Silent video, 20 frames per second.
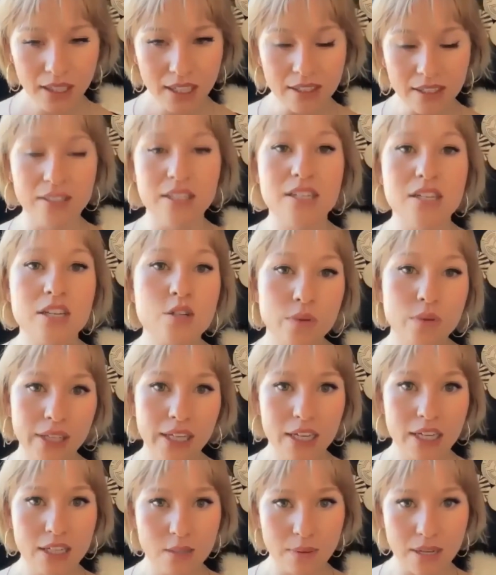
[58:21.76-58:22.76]
This is really
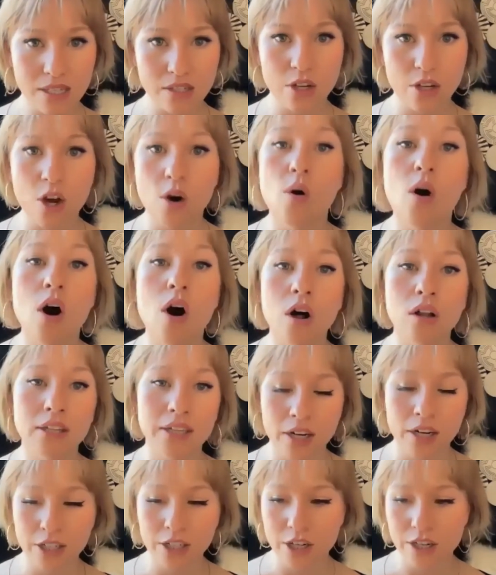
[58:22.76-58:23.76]
a space to go all
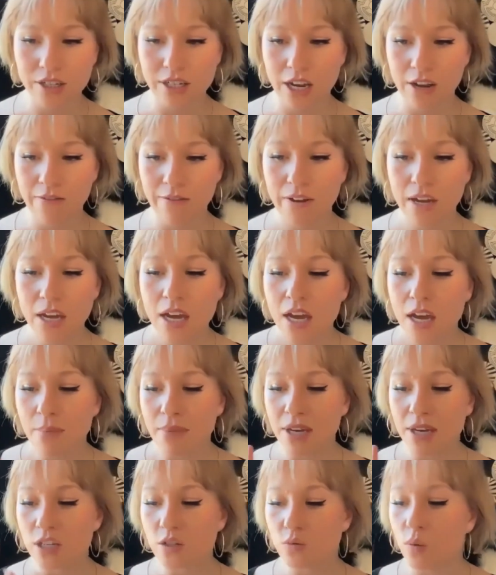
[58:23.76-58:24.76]
in on yourself,
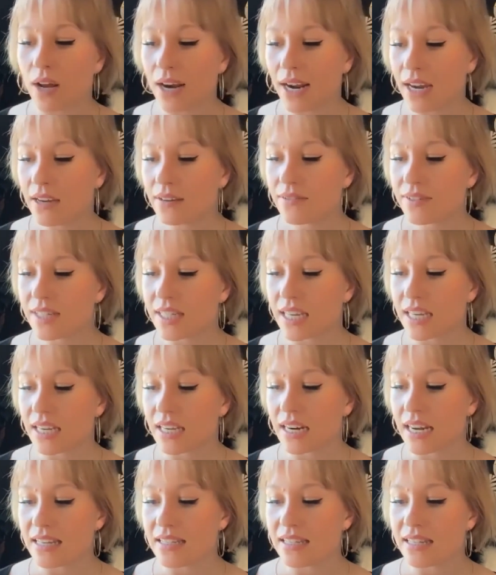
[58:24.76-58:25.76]
because what I have seen
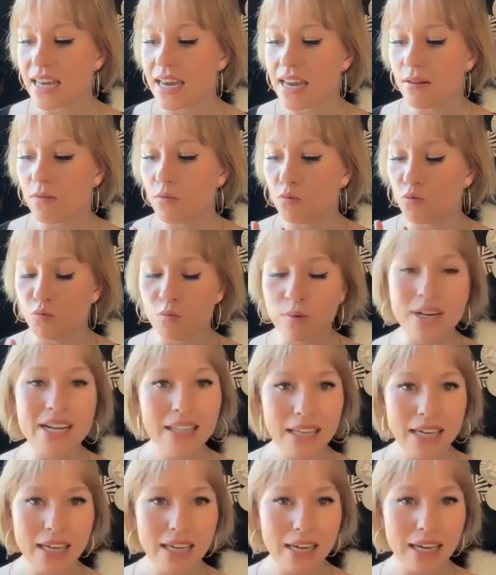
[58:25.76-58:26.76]
is that
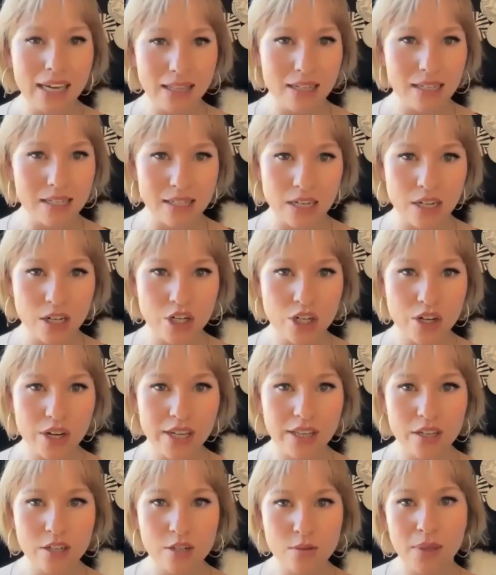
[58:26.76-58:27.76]
really in this industry,
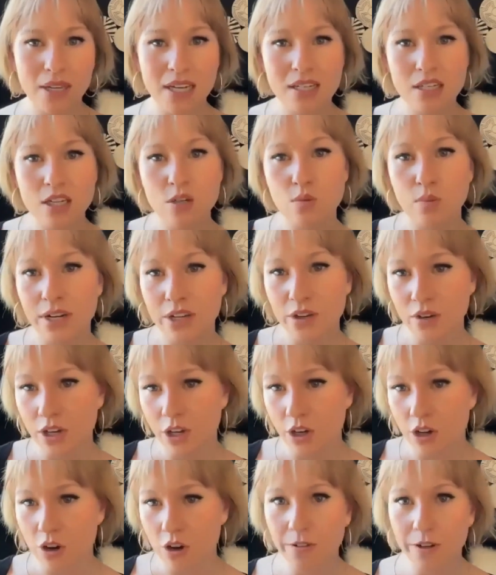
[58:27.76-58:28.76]
there's places where you
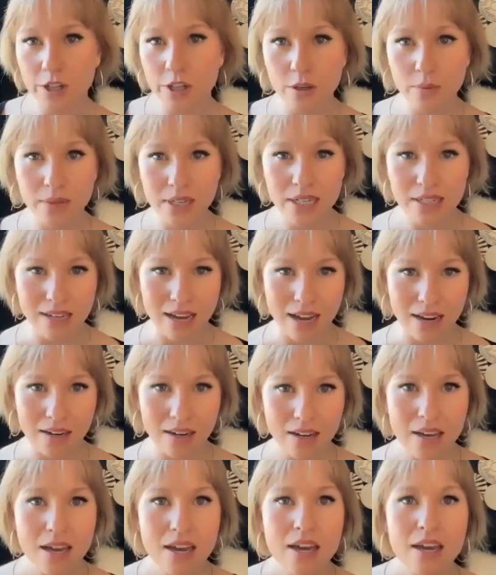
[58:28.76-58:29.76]
can go for human design.
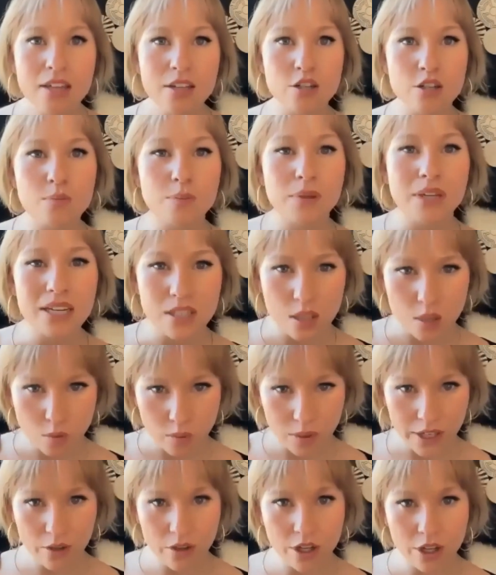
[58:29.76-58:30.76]
There's places
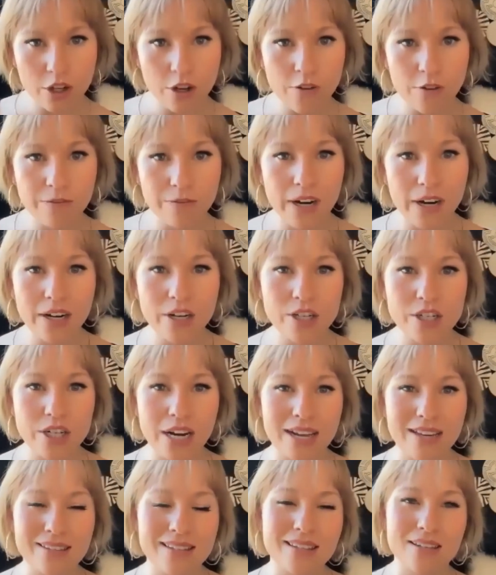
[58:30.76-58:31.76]
where you can go for
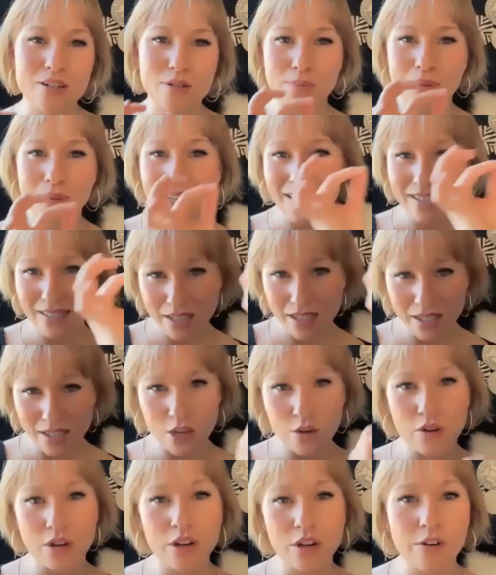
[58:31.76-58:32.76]
energetics, and there's places that
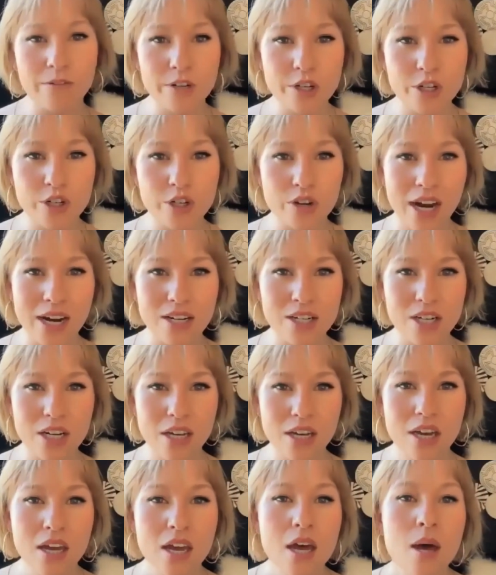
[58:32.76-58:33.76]
you can go for
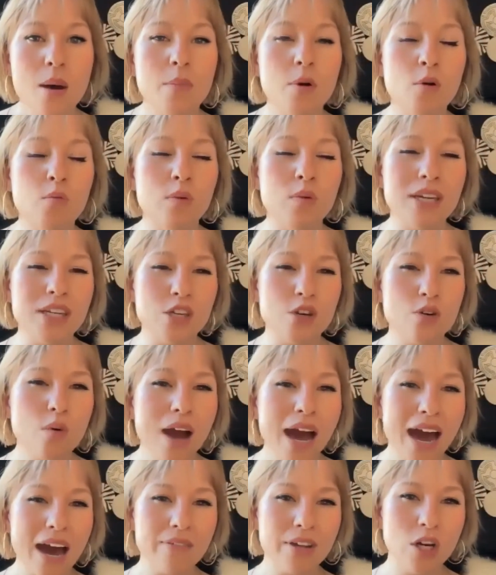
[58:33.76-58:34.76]
strategy. But when you
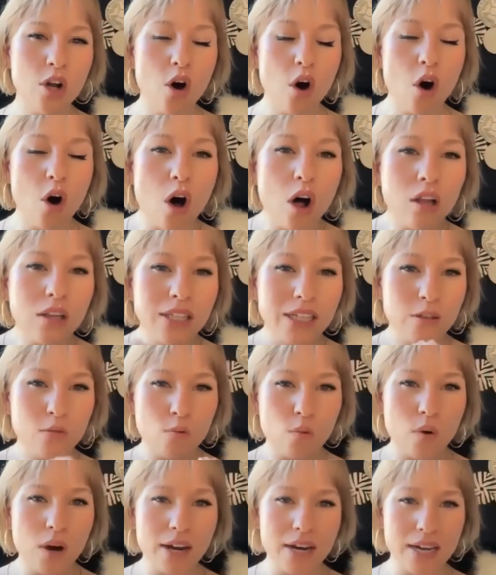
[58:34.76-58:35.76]
have an
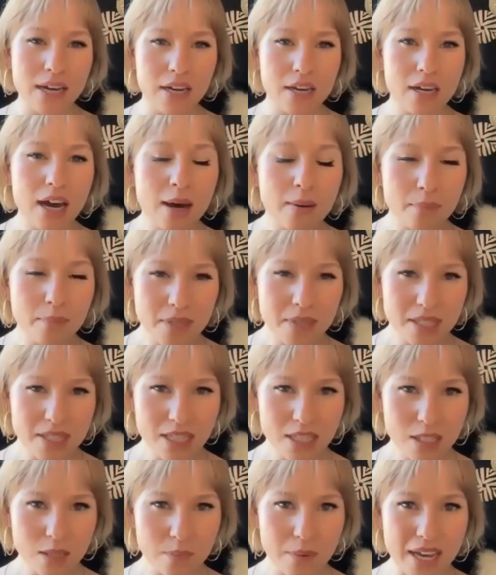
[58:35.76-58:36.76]
all-in-one
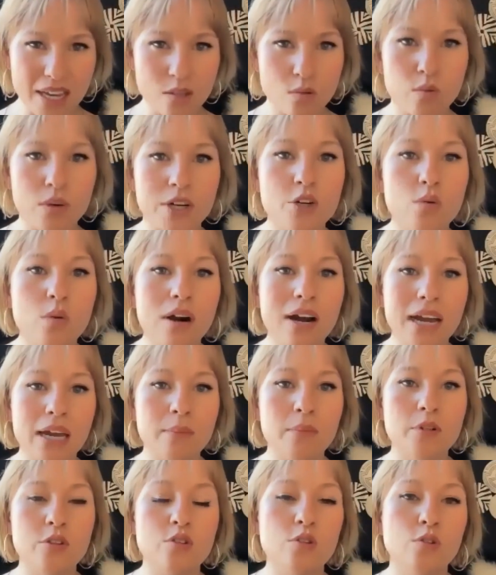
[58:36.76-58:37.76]
encompassing space where you are
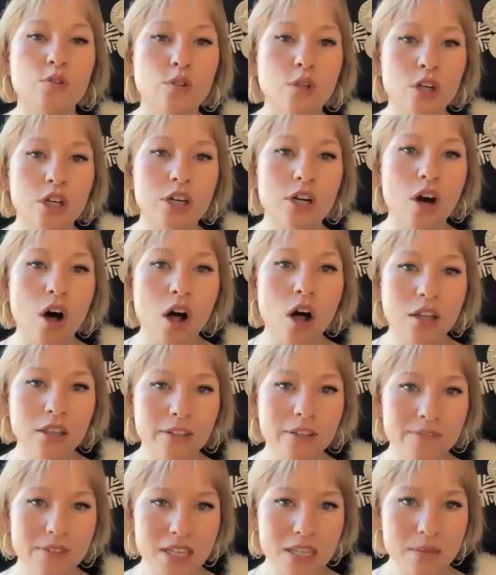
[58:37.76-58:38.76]
able to learn all
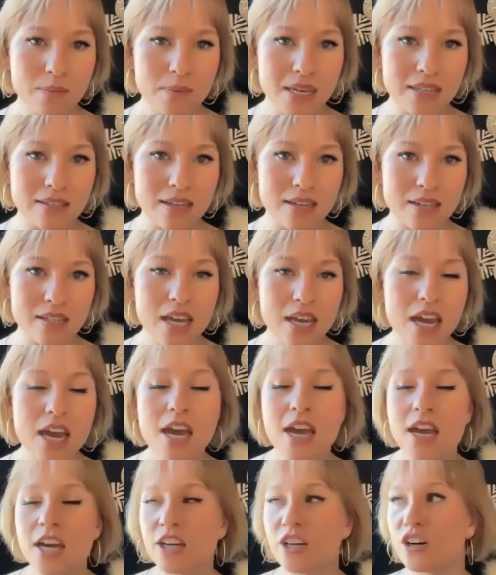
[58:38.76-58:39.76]
of these pieces,
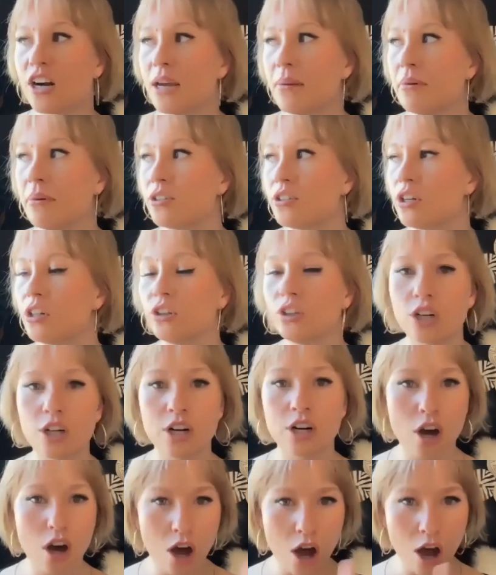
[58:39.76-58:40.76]
you're able to
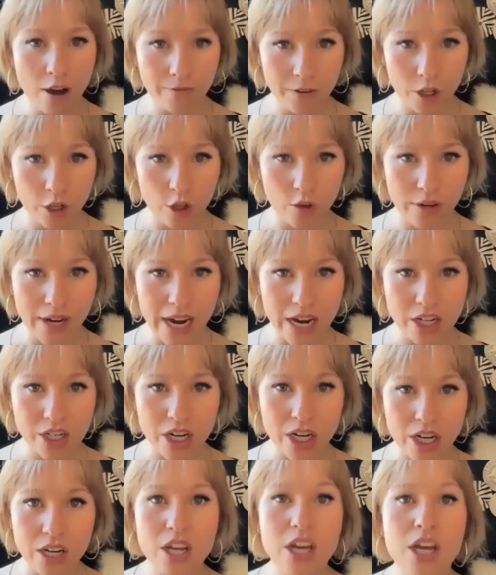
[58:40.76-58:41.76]
learn offer
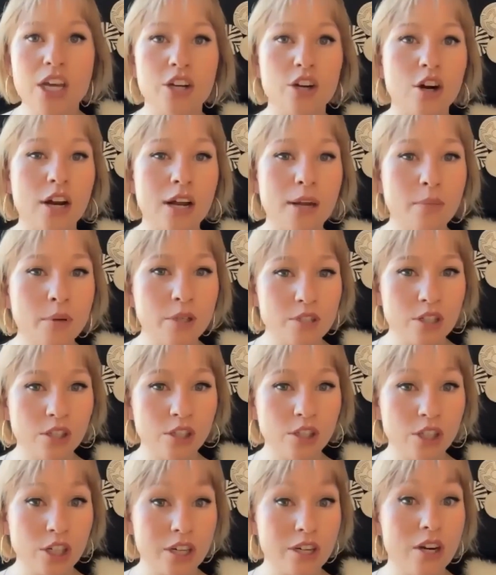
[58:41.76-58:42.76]
creation, you're able to
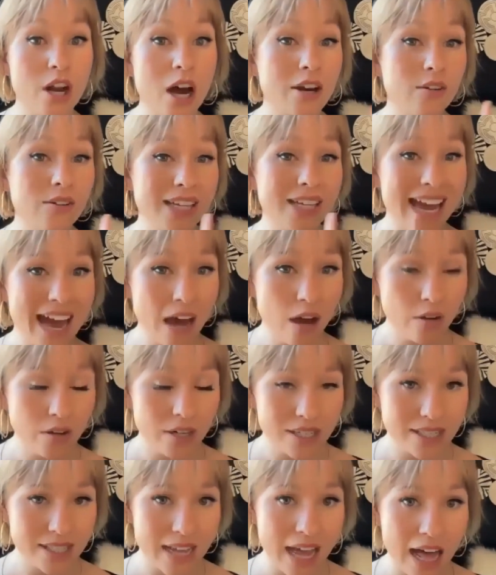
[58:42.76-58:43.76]
learn not only how to
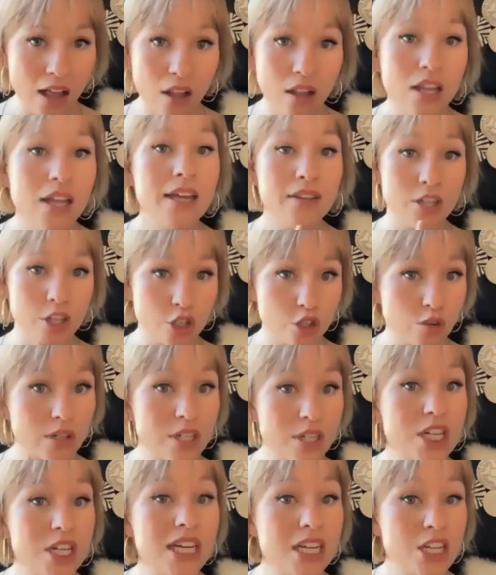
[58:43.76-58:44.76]
sell, the
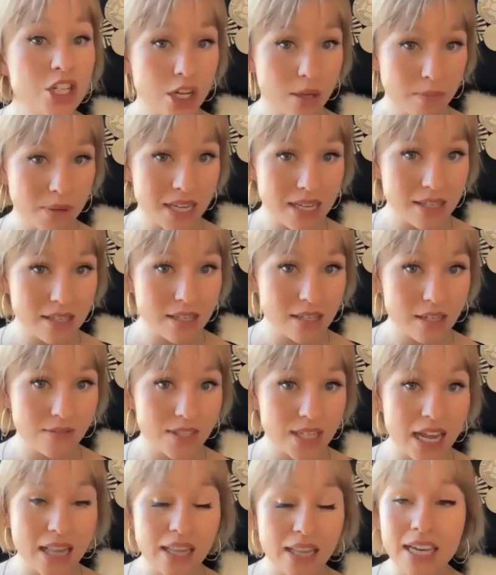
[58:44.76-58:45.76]
strategic pieces of
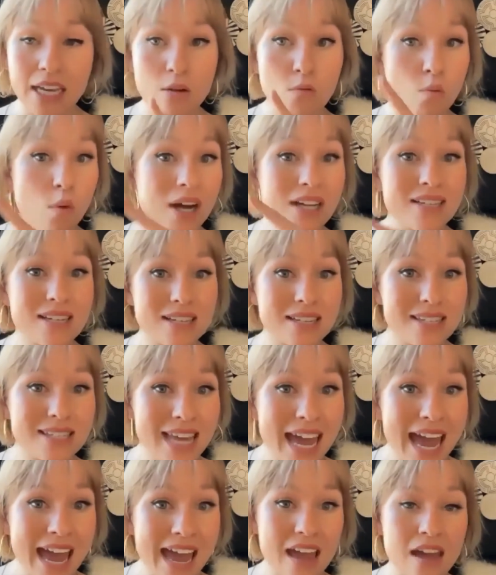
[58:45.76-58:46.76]
selling and what to
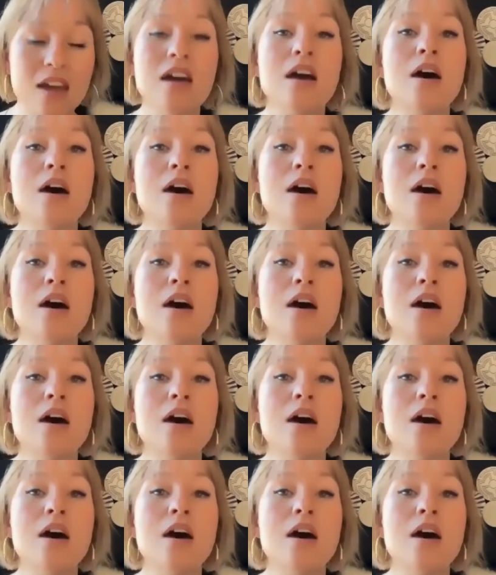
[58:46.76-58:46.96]
say,